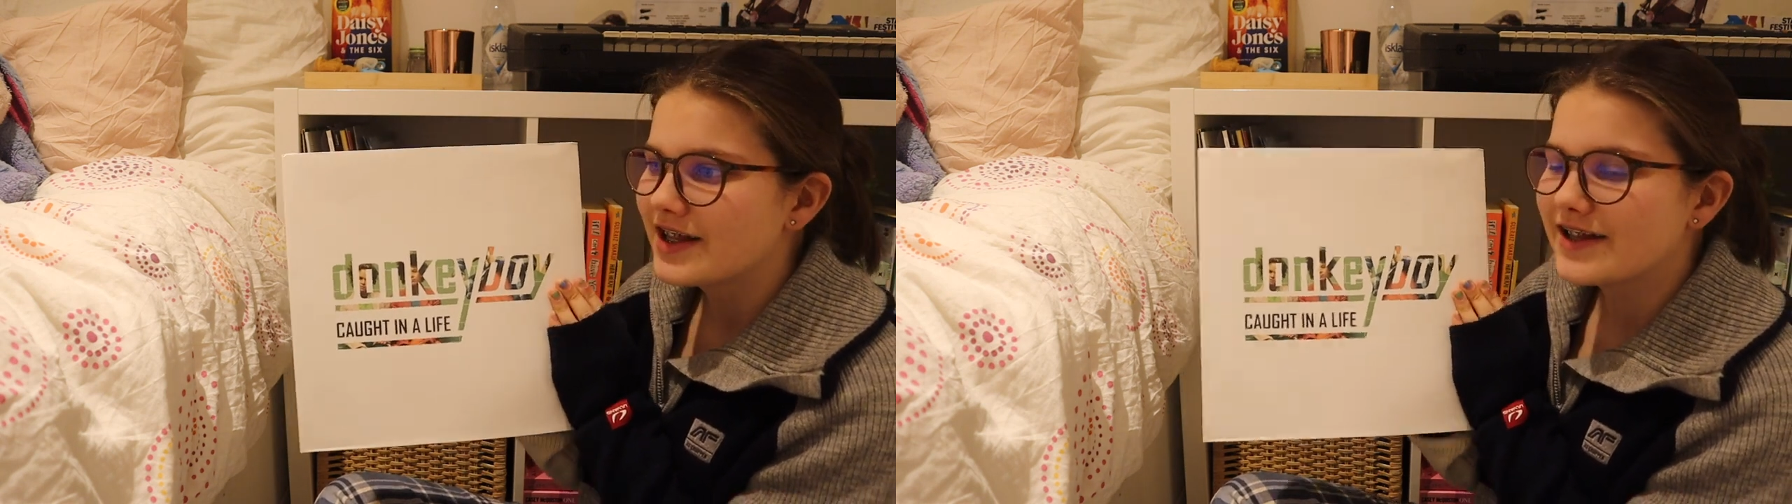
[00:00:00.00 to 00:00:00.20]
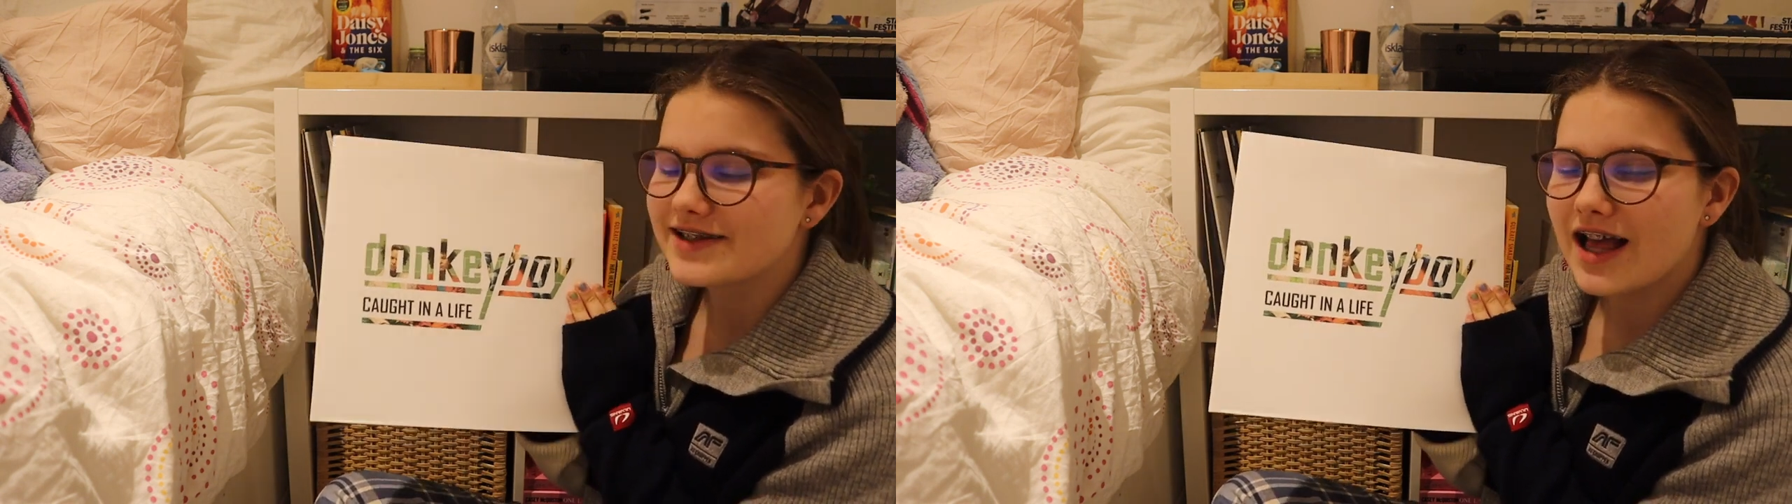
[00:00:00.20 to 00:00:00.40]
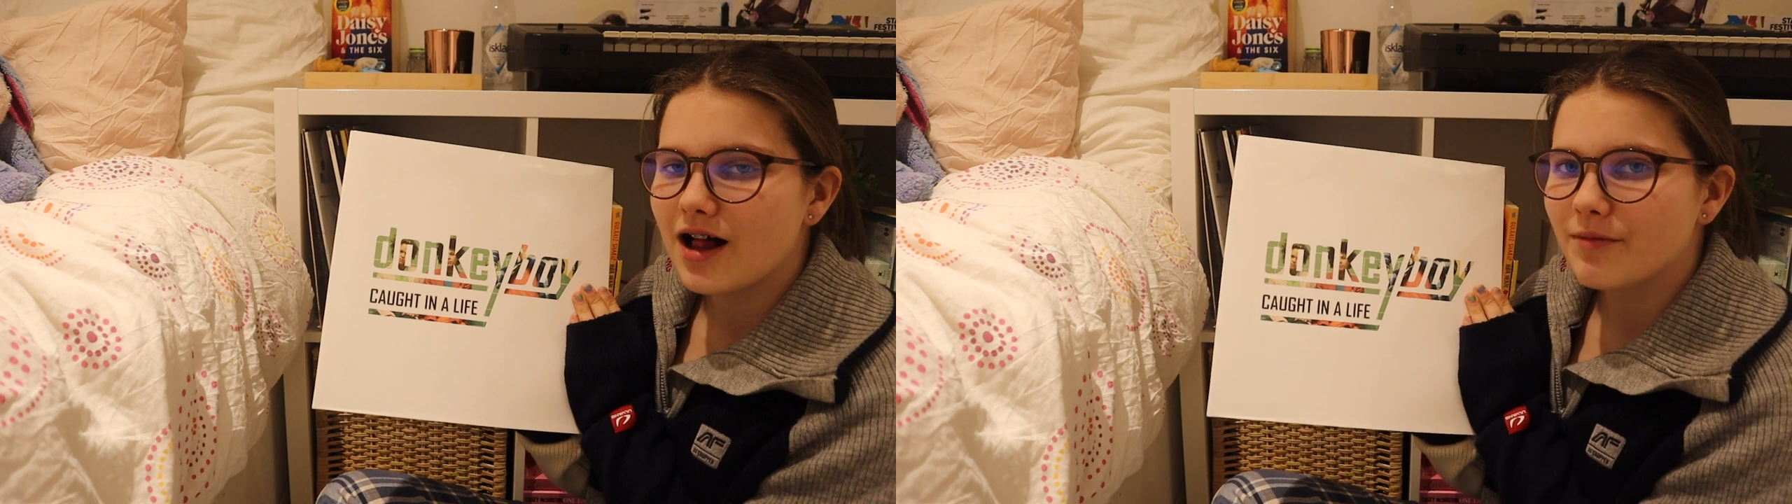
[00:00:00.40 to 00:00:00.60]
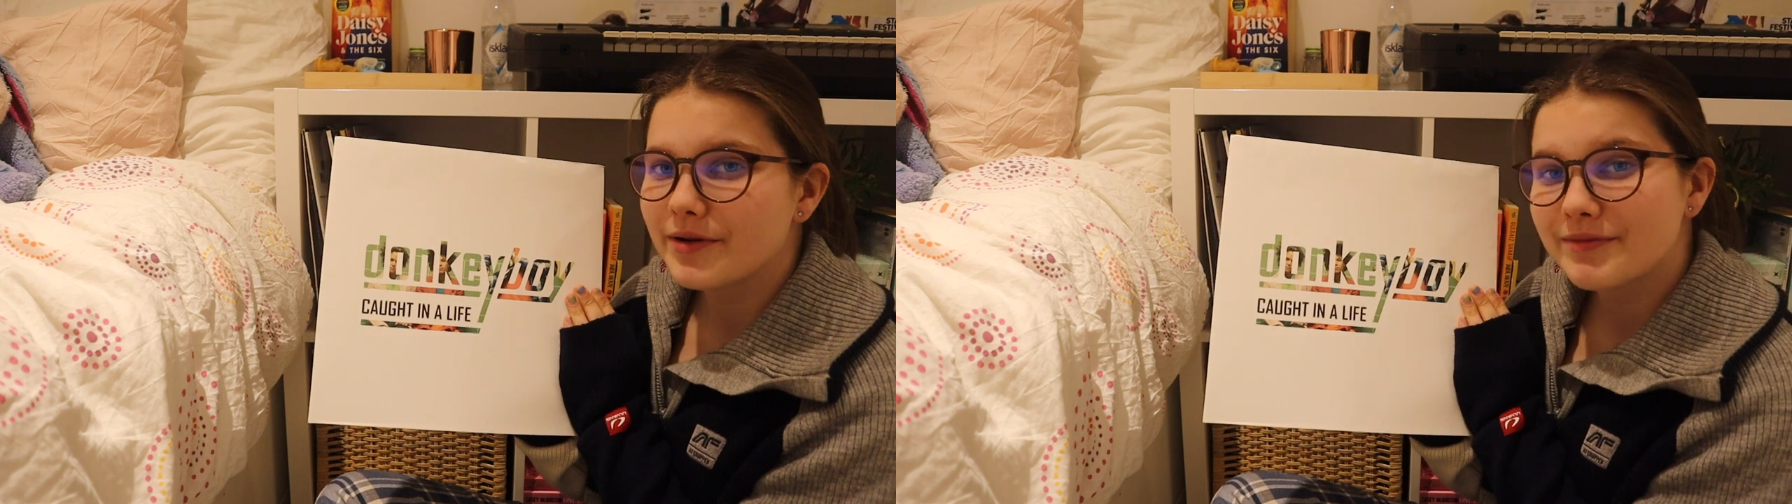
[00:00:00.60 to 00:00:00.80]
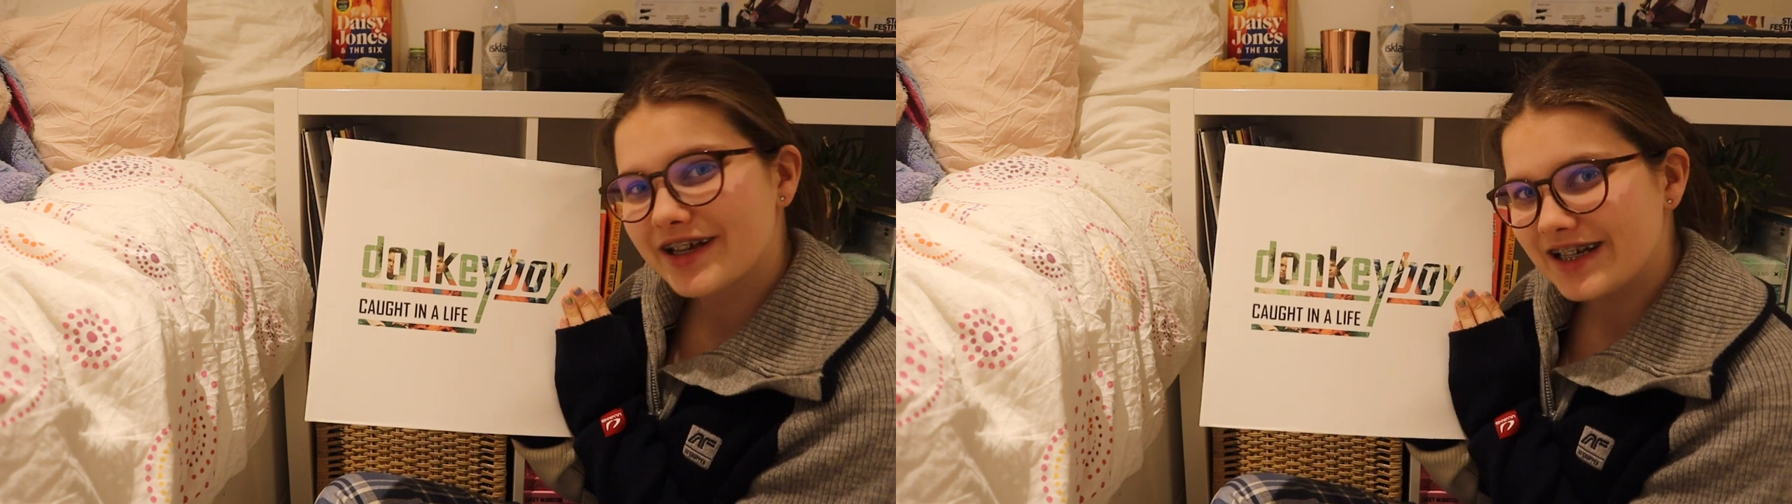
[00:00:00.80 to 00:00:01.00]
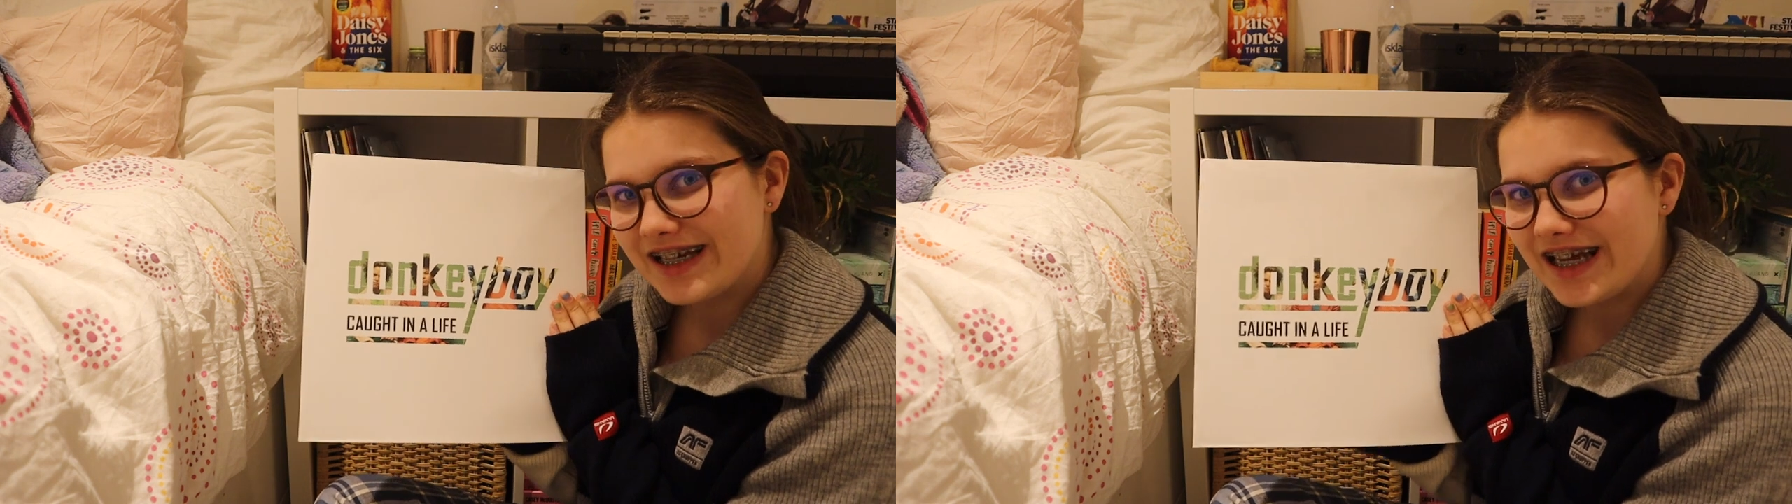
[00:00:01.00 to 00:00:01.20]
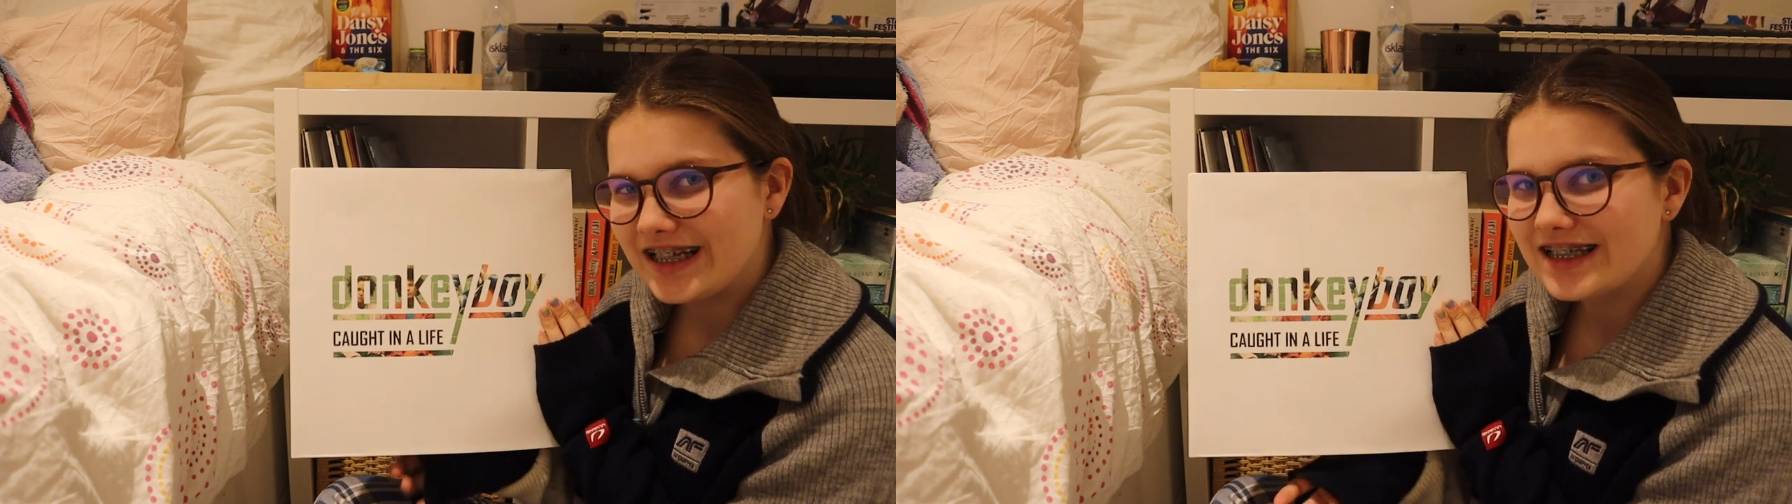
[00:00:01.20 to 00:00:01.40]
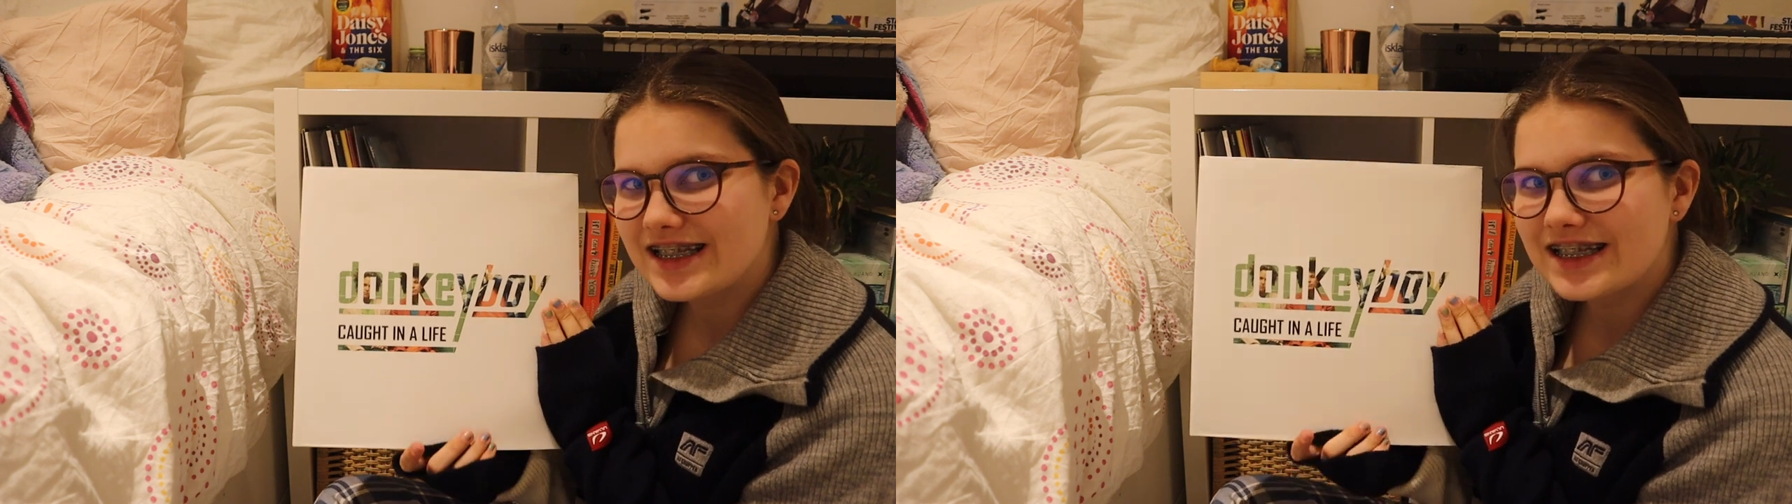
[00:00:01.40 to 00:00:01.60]
this album
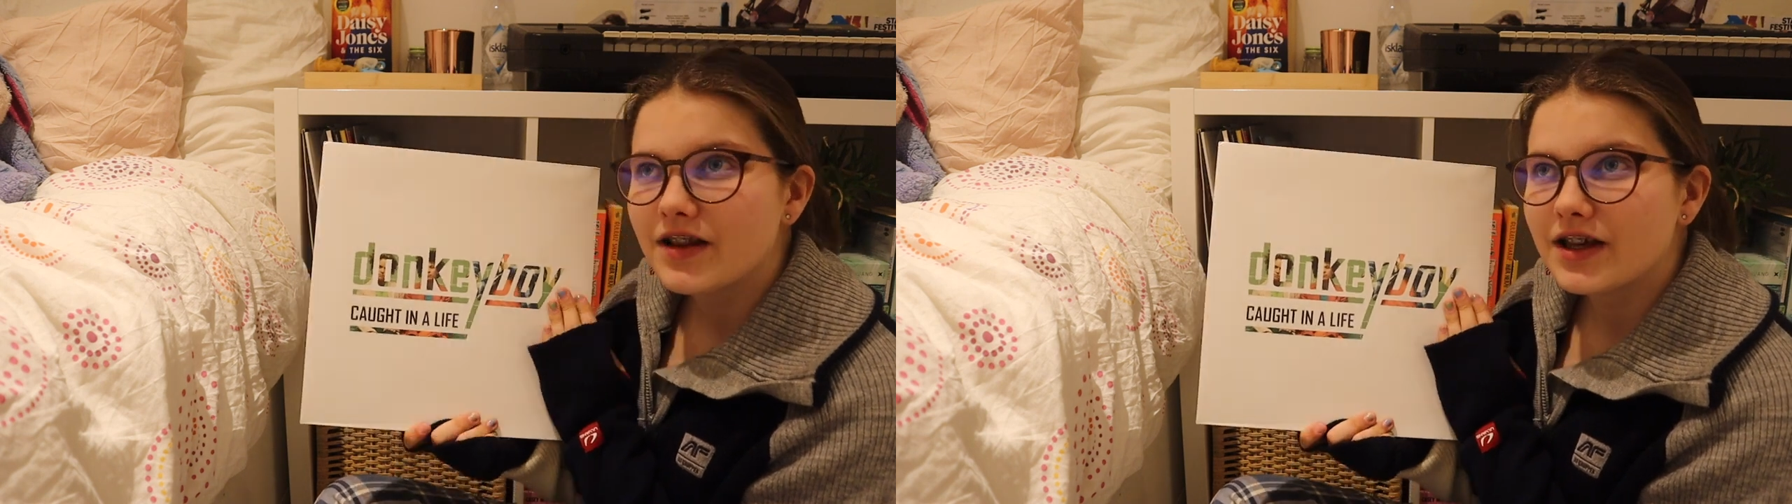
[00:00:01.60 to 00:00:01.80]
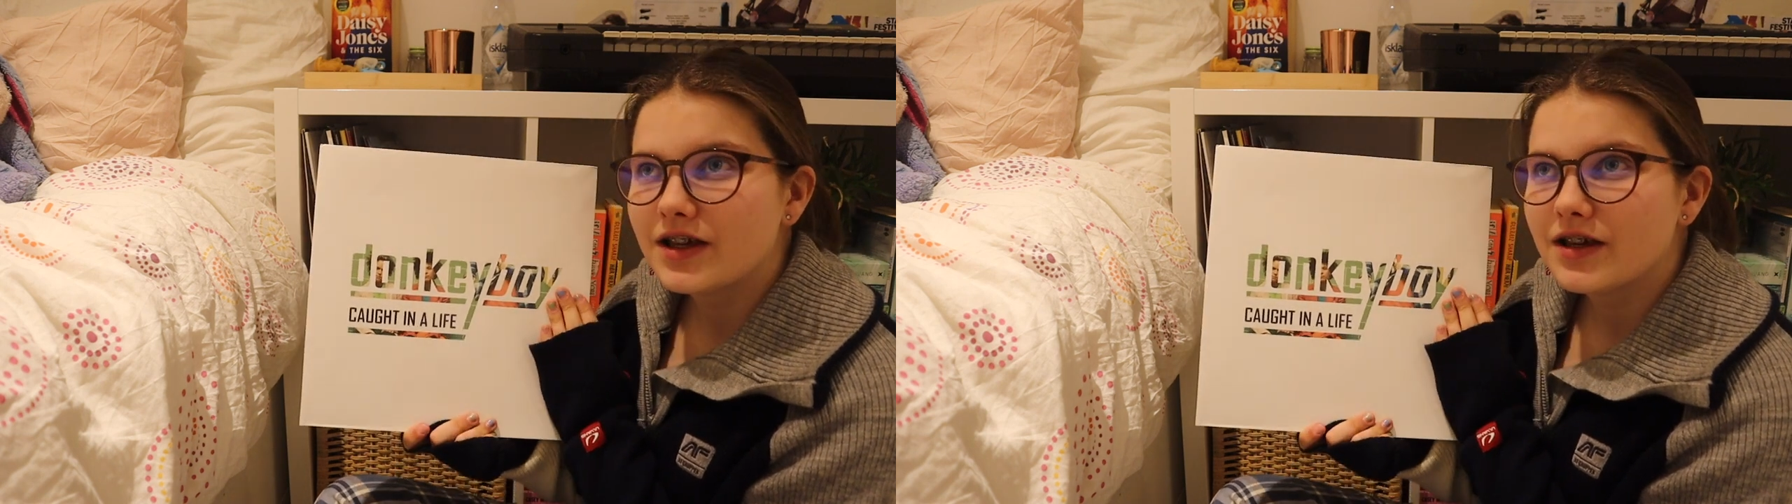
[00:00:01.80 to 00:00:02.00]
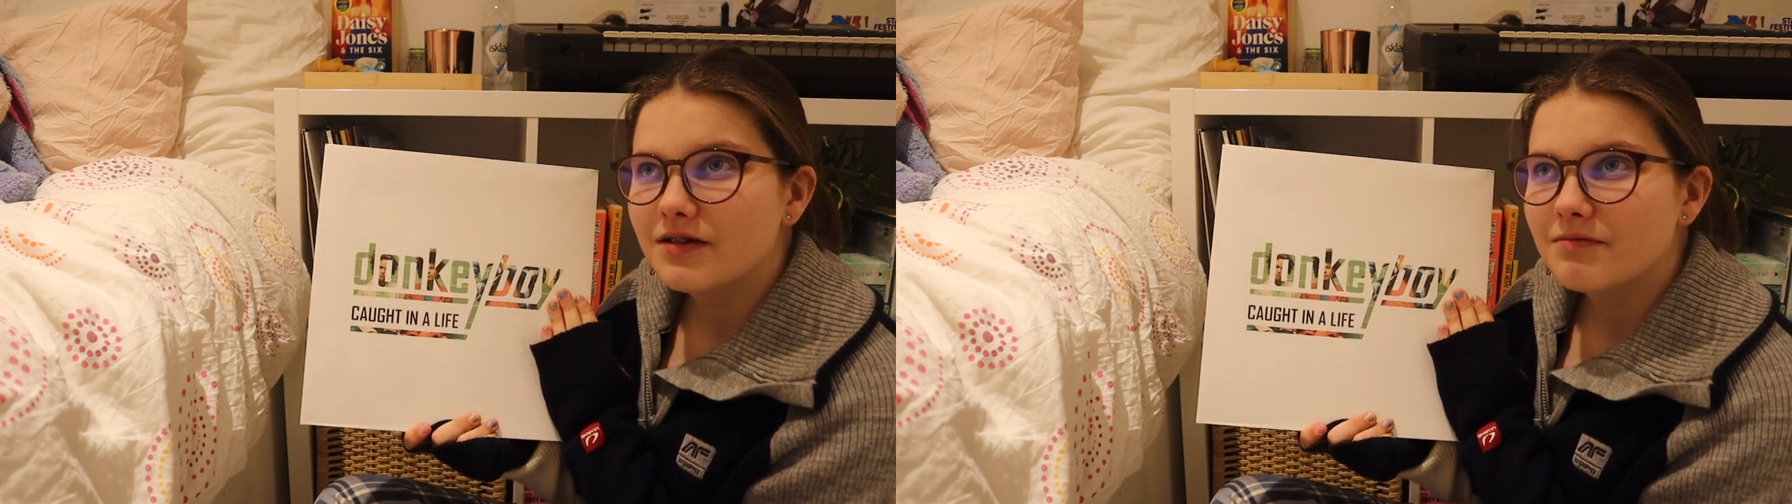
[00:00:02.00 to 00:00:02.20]
contains like